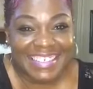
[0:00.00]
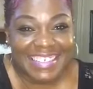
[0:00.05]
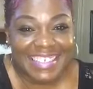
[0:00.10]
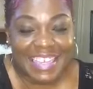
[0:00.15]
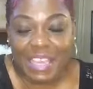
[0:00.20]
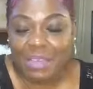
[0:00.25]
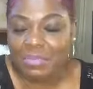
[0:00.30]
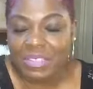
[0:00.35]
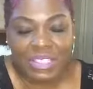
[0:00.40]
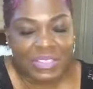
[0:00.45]

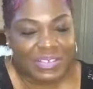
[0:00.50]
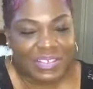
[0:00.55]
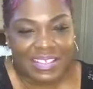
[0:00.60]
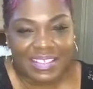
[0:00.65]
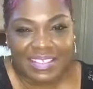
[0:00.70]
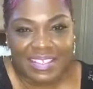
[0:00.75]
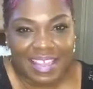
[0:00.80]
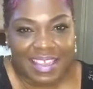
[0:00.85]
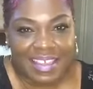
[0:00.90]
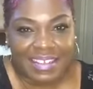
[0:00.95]
I'm so
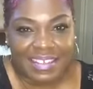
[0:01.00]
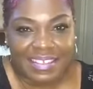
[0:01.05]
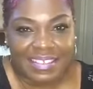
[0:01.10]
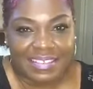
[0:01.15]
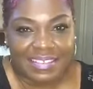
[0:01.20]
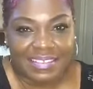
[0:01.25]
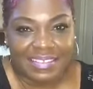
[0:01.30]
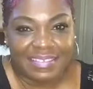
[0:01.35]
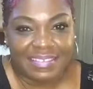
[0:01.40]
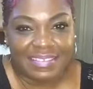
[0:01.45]
excited.
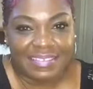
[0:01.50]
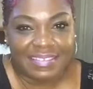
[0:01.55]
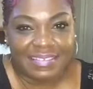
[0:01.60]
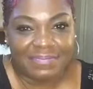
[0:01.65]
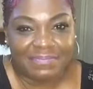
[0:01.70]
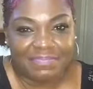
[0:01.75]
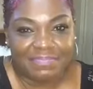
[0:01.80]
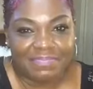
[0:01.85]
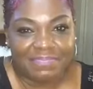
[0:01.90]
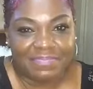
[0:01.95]

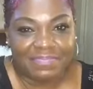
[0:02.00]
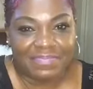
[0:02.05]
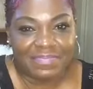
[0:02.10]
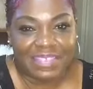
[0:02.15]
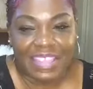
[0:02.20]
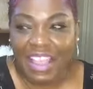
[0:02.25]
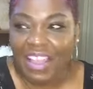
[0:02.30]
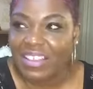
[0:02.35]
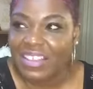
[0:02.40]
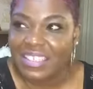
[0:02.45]

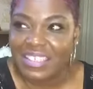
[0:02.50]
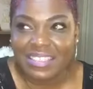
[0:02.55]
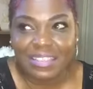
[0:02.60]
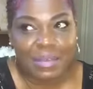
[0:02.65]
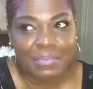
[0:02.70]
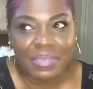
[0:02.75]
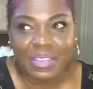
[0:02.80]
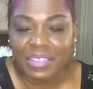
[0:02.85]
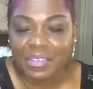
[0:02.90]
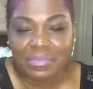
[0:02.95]
Y'all, it's
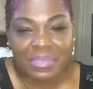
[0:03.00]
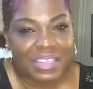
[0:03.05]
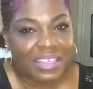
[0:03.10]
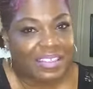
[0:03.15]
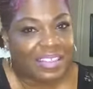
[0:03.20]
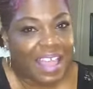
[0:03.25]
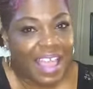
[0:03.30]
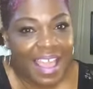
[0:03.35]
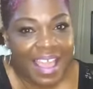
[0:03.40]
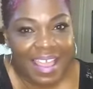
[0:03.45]
something to be
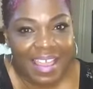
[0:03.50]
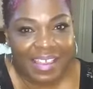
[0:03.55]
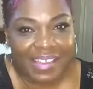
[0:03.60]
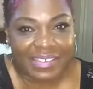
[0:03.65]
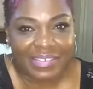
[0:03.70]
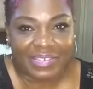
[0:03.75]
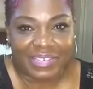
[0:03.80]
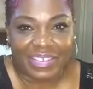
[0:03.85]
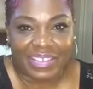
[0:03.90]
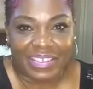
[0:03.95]
alive.